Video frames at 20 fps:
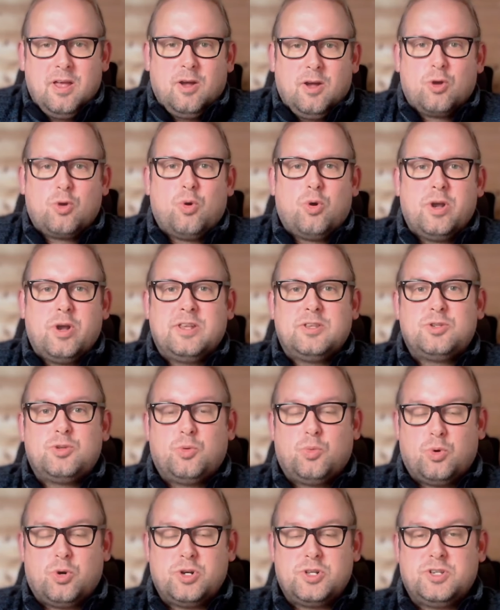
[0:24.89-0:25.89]
according
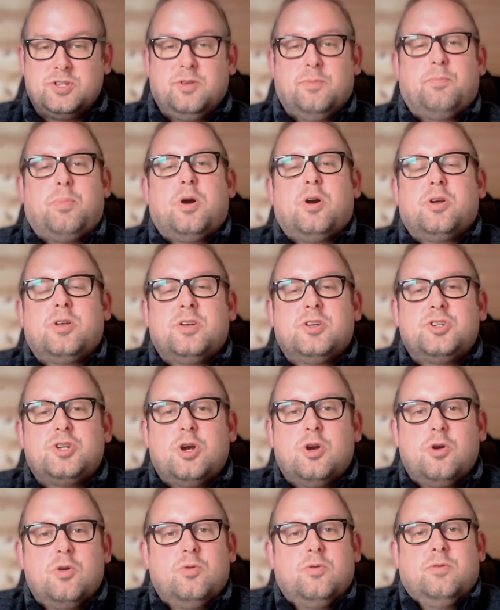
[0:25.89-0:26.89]
towards the partner's
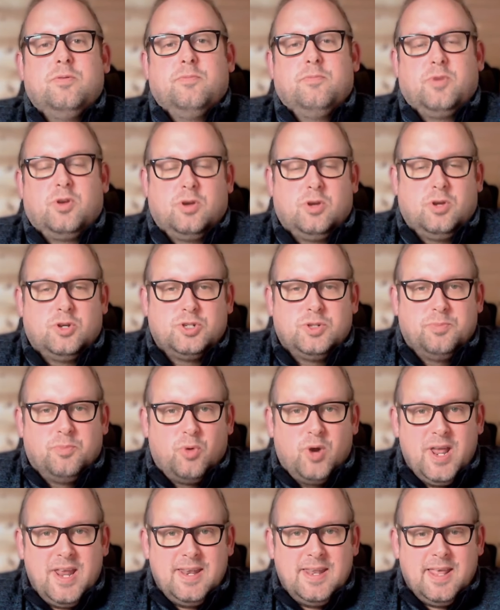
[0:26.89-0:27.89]
own custom
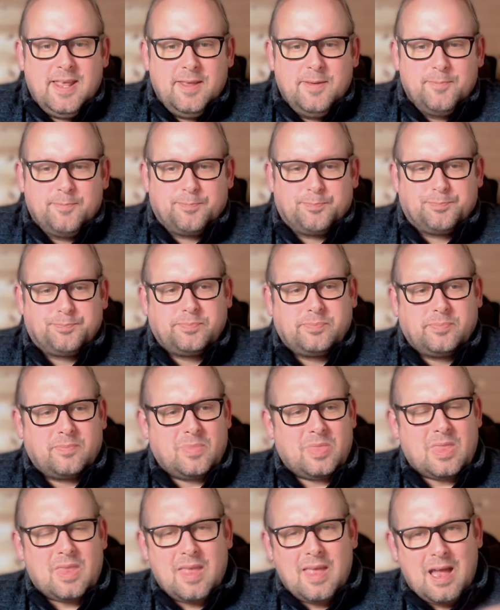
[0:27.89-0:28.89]
branding.
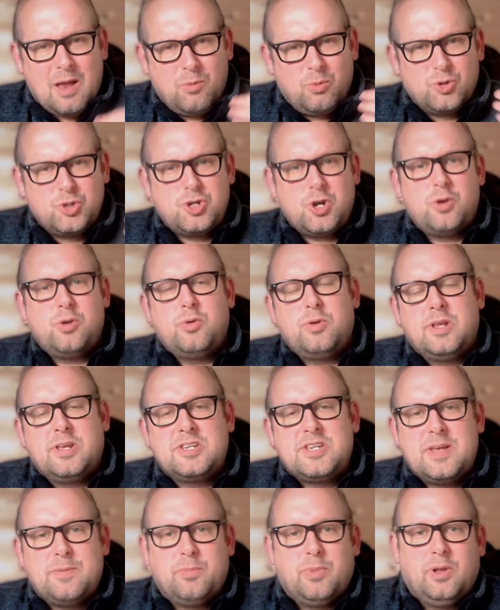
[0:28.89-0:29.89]
I will show you an
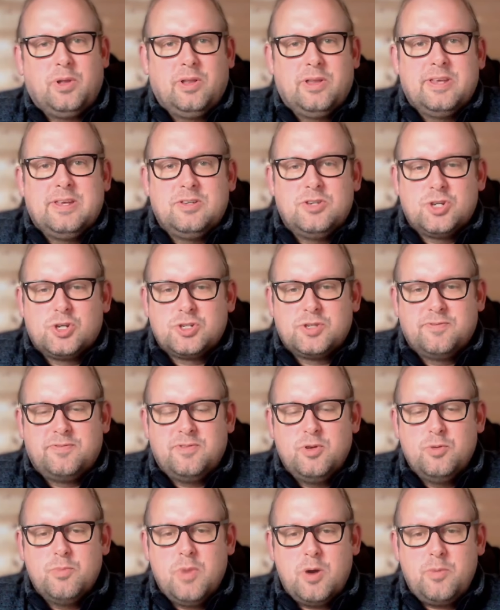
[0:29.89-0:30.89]
example in just a
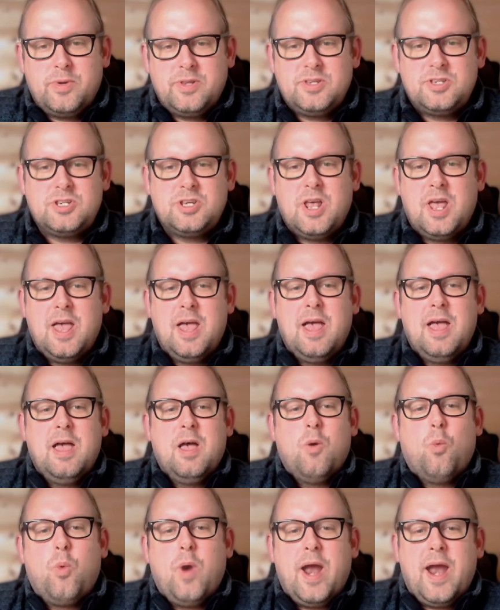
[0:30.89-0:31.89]
few moments
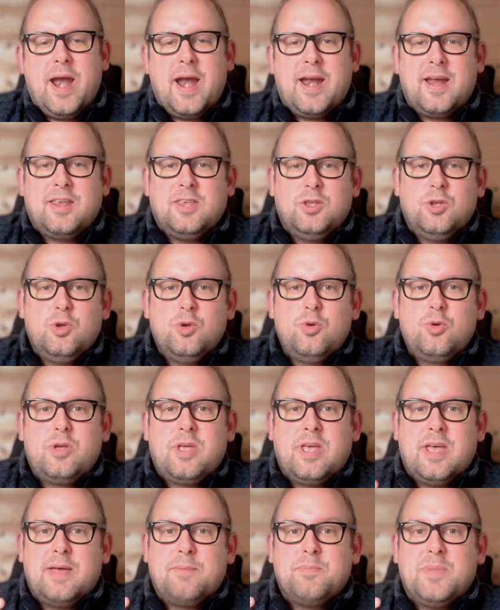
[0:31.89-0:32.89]
where you
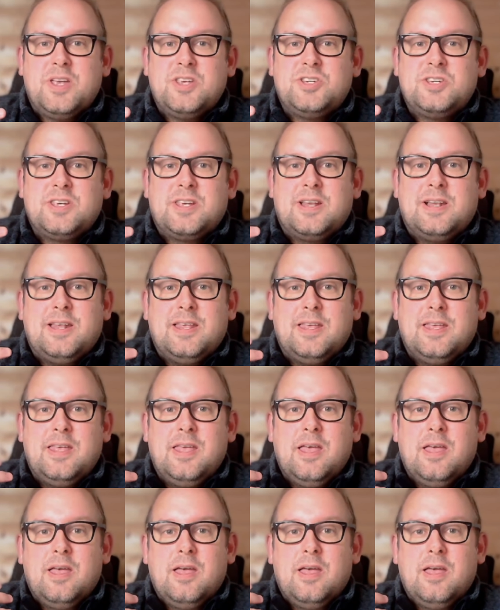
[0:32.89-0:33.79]
can basically